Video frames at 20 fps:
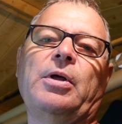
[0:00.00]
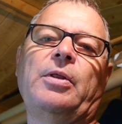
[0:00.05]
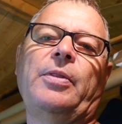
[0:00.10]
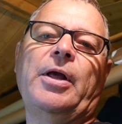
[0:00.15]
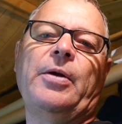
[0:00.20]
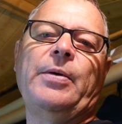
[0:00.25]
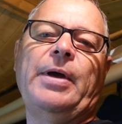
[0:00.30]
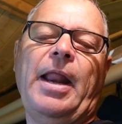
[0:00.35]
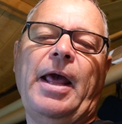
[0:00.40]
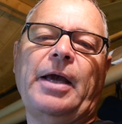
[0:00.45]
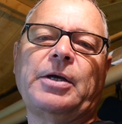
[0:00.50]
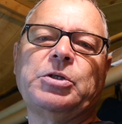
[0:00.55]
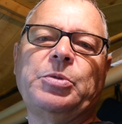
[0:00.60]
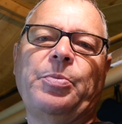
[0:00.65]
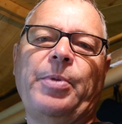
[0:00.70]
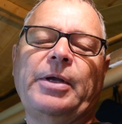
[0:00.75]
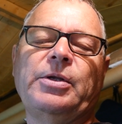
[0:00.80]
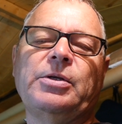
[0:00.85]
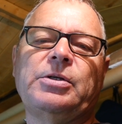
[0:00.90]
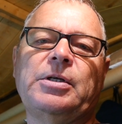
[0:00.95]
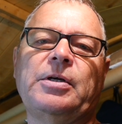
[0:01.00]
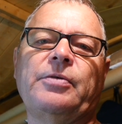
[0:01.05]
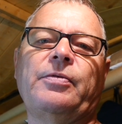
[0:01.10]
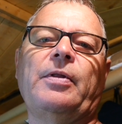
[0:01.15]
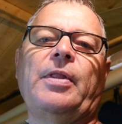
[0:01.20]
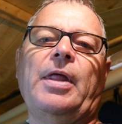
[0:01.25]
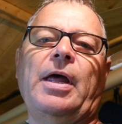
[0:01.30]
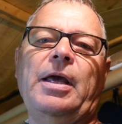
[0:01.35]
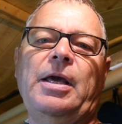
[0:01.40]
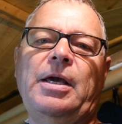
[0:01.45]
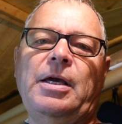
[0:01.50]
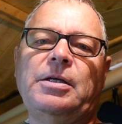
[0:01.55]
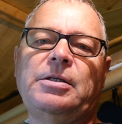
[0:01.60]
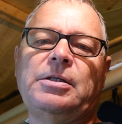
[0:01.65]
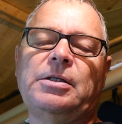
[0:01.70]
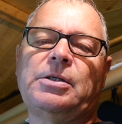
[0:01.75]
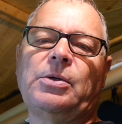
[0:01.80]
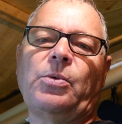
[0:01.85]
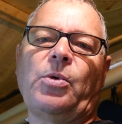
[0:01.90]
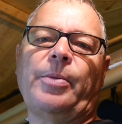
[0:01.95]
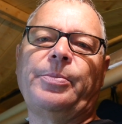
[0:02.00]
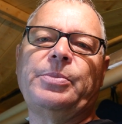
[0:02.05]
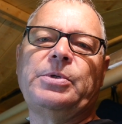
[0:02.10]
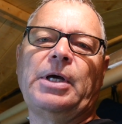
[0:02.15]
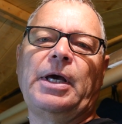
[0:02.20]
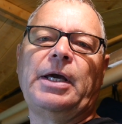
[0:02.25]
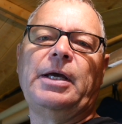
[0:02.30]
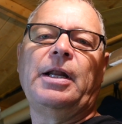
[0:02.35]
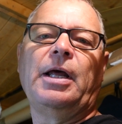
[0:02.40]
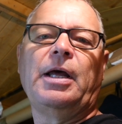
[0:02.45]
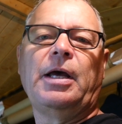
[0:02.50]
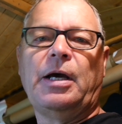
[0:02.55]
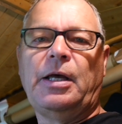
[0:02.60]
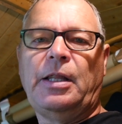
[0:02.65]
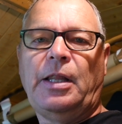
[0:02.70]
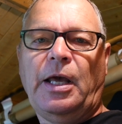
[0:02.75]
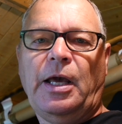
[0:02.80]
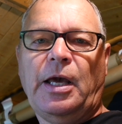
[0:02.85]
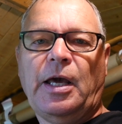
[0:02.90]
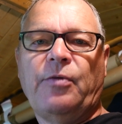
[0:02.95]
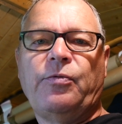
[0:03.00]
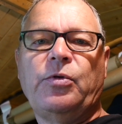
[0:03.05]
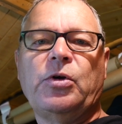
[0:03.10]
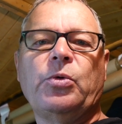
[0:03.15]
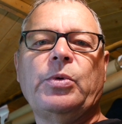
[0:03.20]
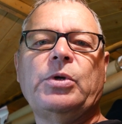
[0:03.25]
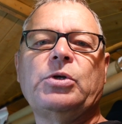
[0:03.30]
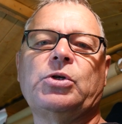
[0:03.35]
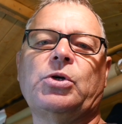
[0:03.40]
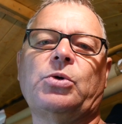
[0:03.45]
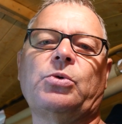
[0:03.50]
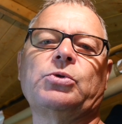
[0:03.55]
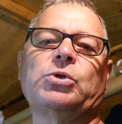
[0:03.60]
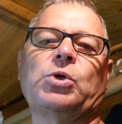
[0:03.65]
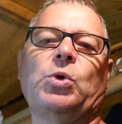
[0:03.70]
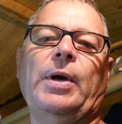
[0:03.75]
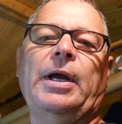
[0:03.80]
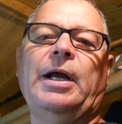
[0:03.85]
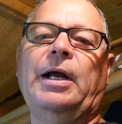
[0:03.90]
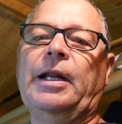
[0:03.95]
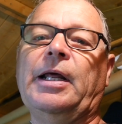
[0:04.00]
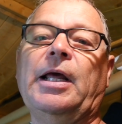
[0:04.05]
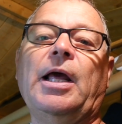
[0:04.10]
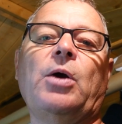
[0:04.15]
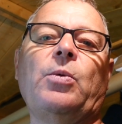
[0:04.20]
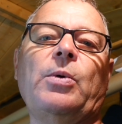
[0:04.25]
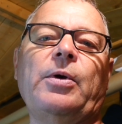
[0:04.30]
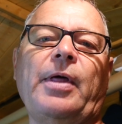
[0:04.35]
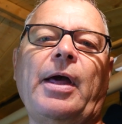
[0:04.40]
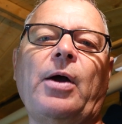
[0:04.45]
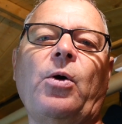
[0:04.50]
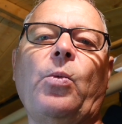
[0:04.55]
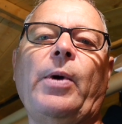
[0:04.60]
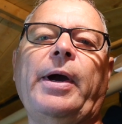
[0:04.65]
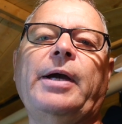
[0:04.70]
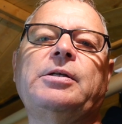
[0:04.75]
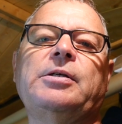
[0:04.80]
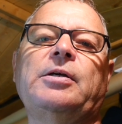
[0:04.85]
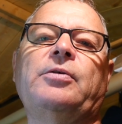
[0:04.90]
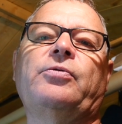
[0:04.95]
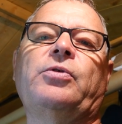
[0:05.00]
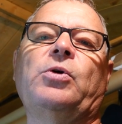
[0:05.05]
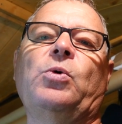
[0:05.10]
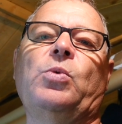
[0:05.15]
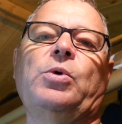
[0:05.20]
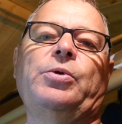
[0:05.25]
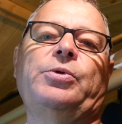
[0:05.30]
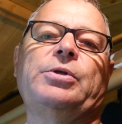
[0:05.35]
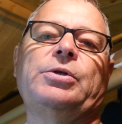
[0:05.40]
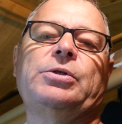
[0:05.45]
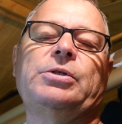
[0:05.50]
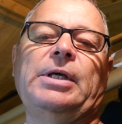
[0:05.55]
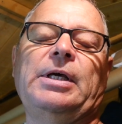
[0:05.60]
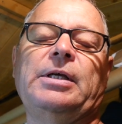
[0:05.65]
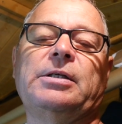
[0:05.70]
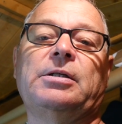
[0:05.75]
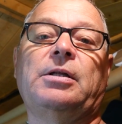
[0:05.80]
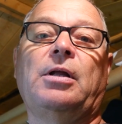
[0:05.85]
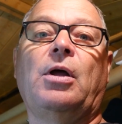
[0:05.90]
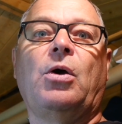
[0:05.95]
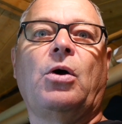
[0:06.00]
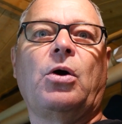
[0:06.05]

They're inexpensive, they're easy to obtain, and they give you results quickly without waiting for wood to season,